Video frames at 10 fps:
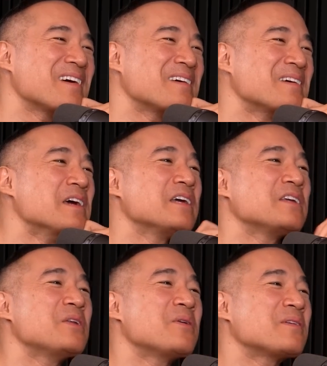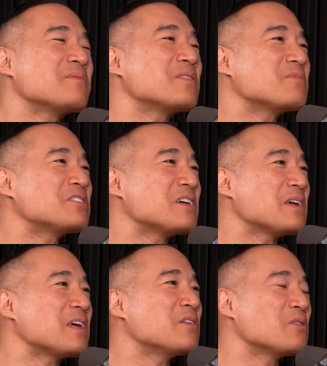damn yeah. it. You know, let, let me tell
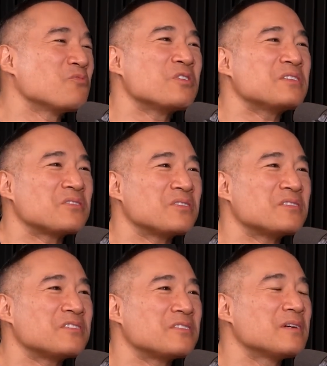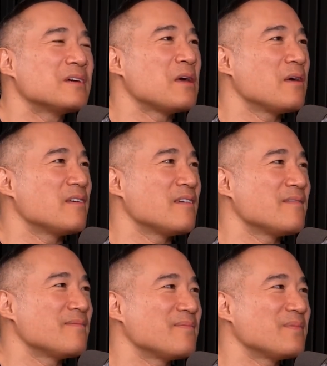you, in, in research,
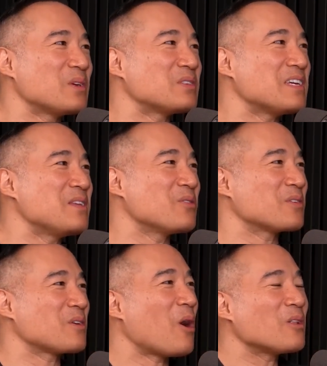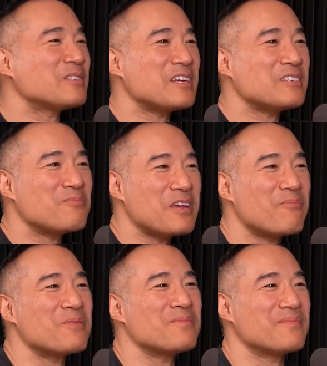there's either college age
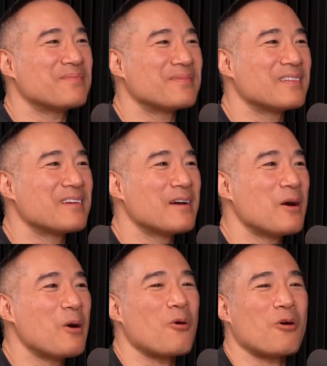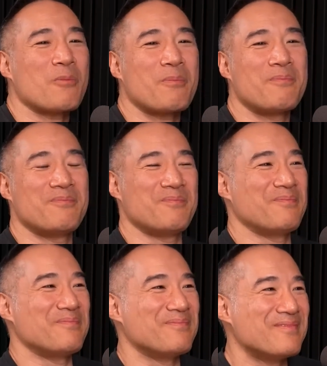people yeah. or
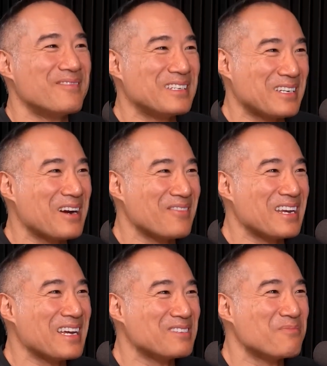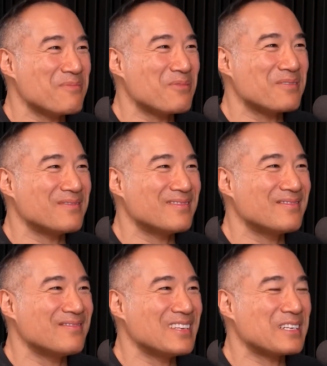retirement age people.
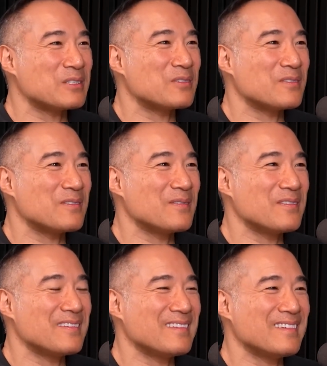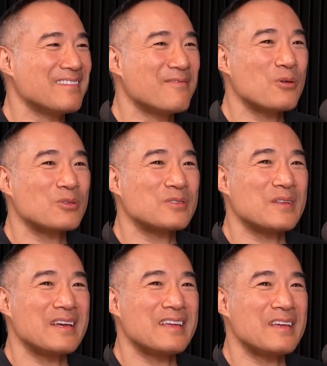Because yeah. folks
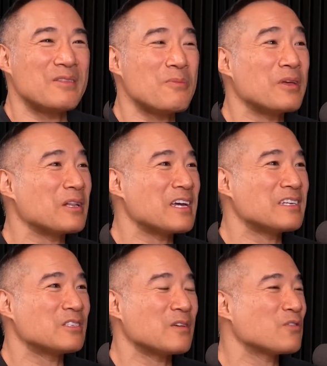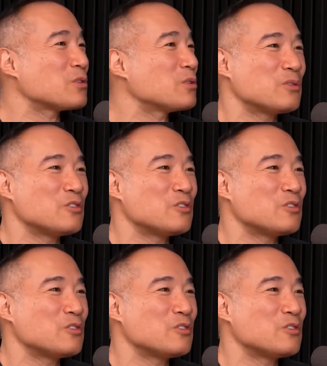in their middle age and stuff, they're